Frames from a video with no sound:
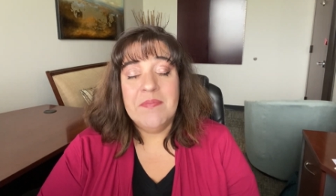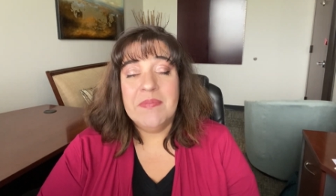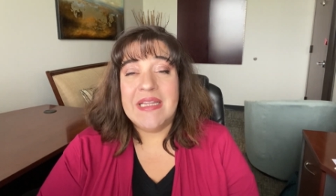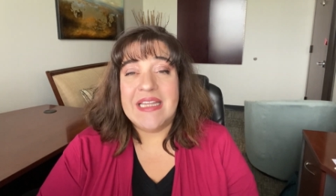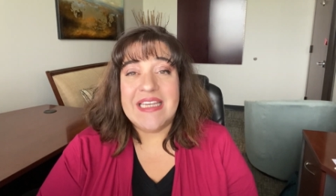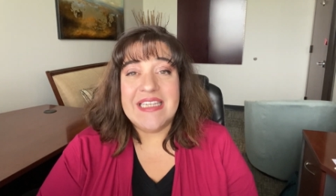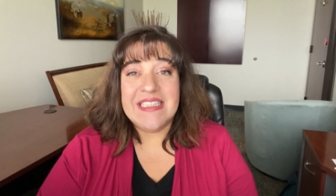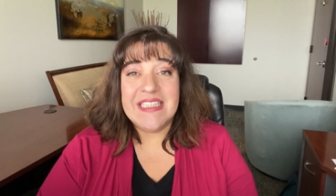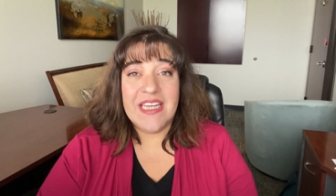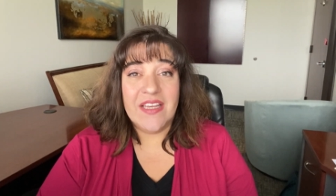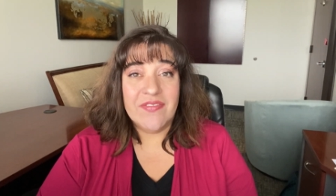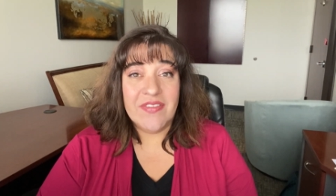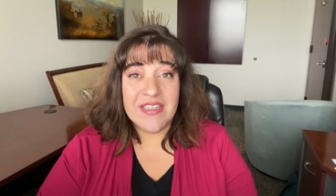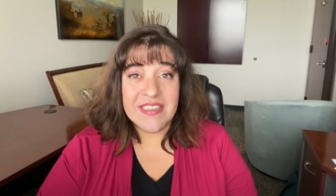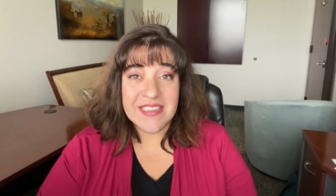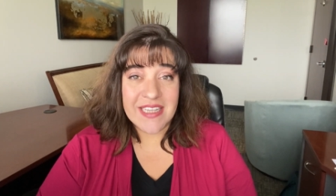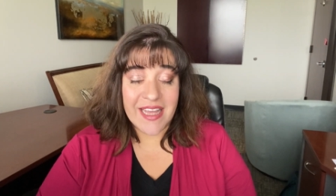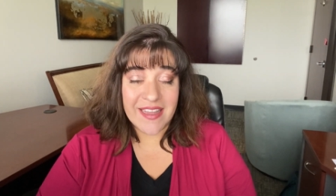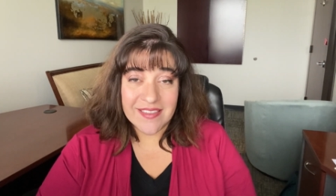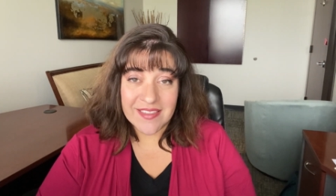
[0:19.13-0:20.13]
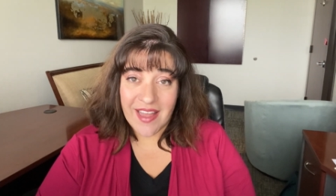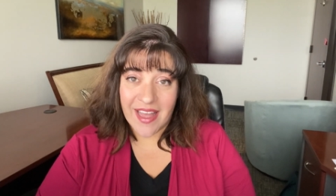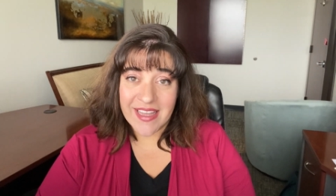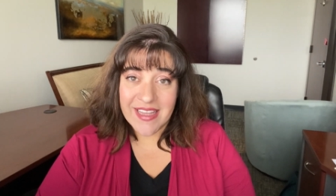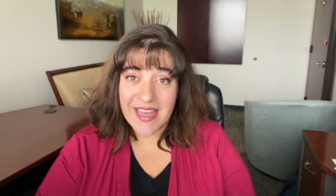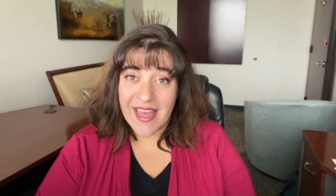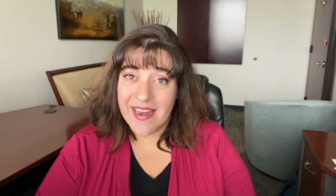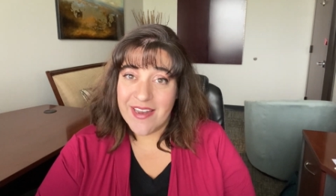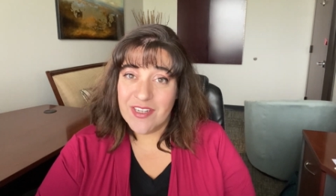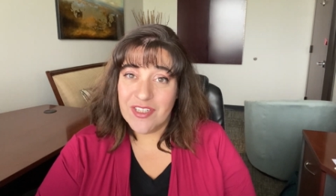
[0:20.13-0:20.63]
please give us a
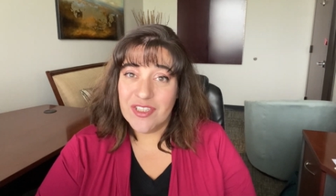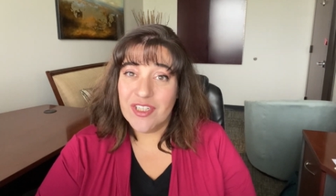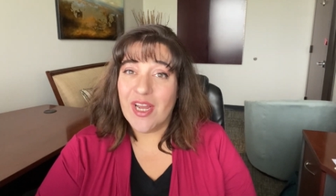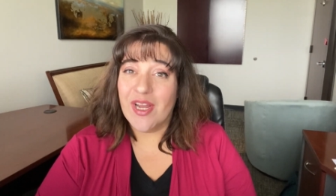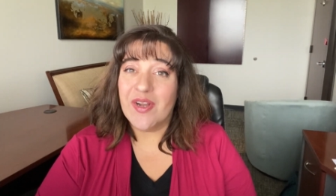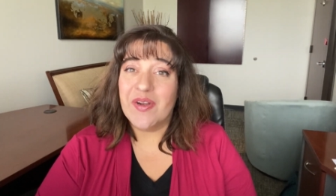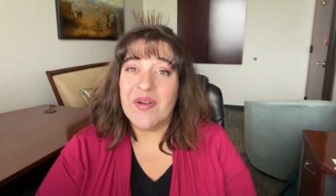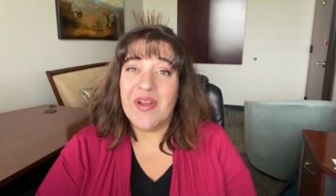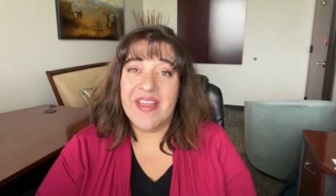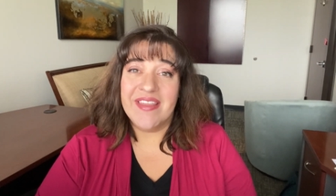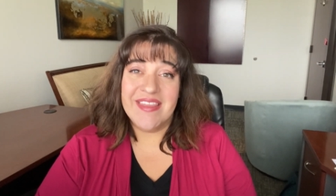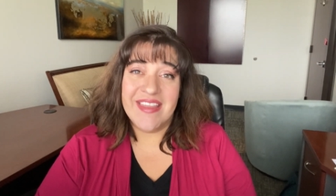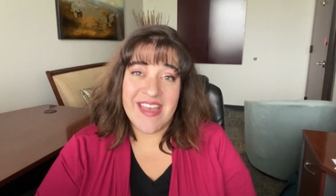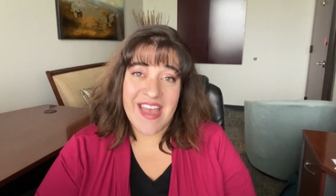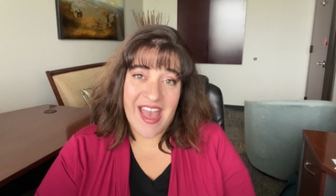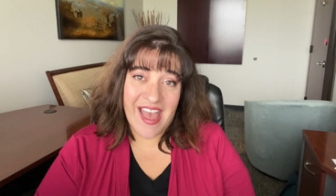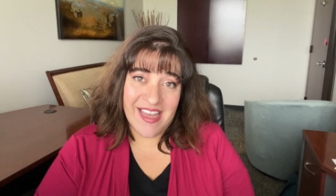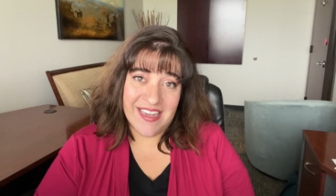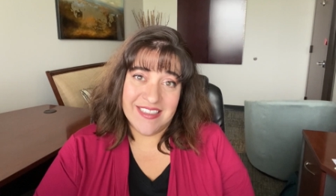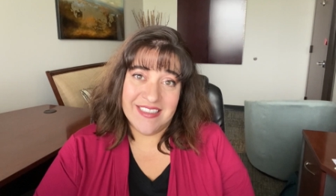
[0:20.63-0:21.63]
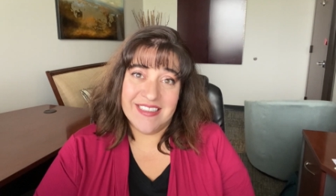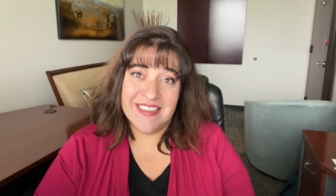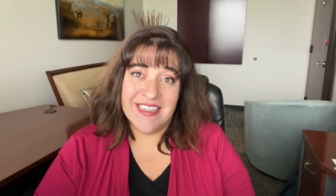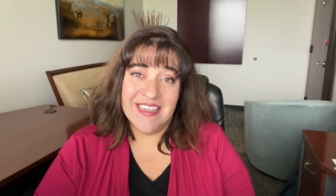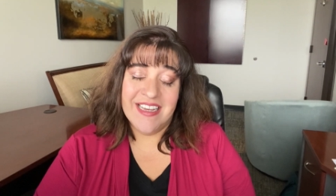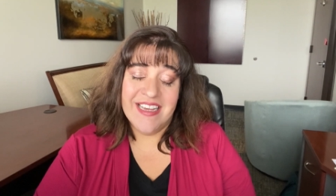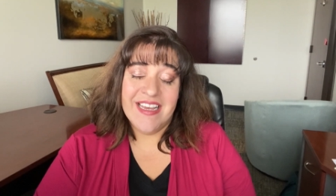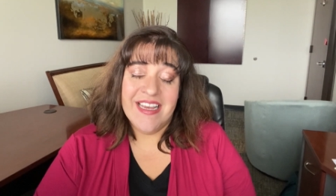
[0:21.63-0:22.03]
like and a share at the end.